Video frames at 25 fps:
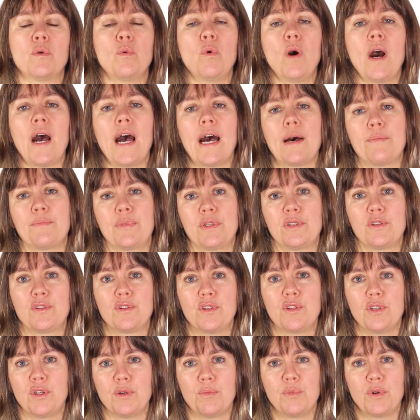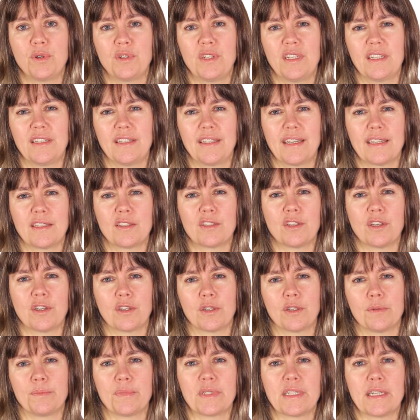What happens to your body in that
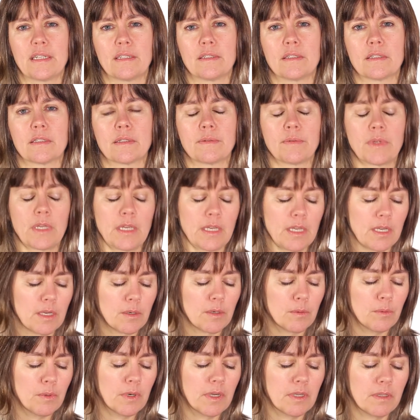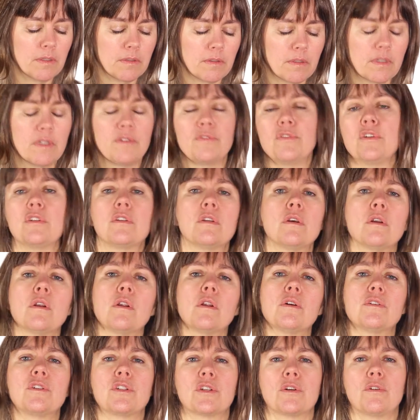circumstance? Well, the
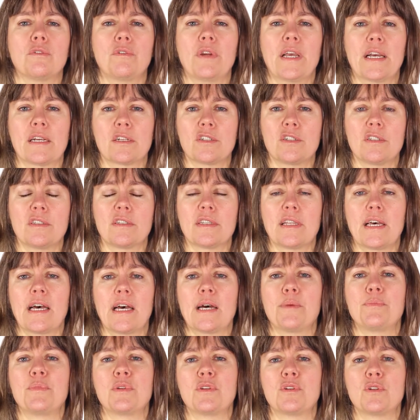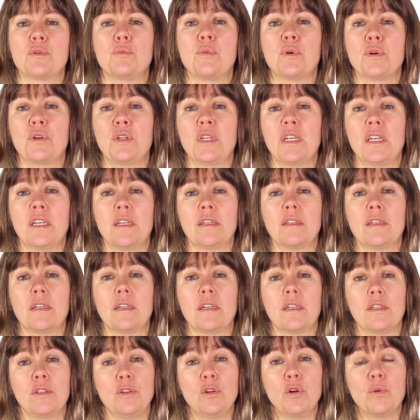physiological reactions that happens to
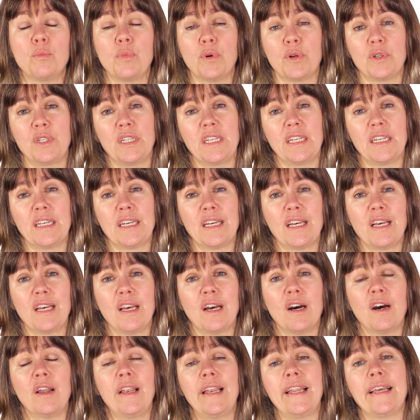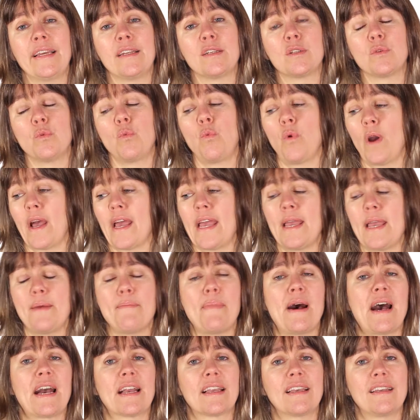your body are linked
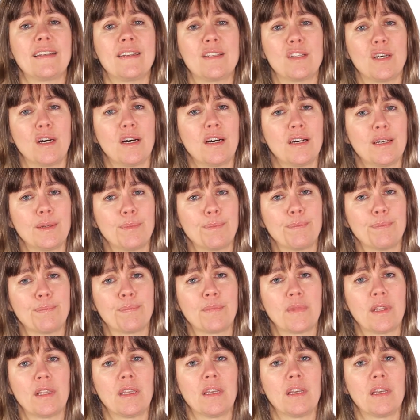way back in time.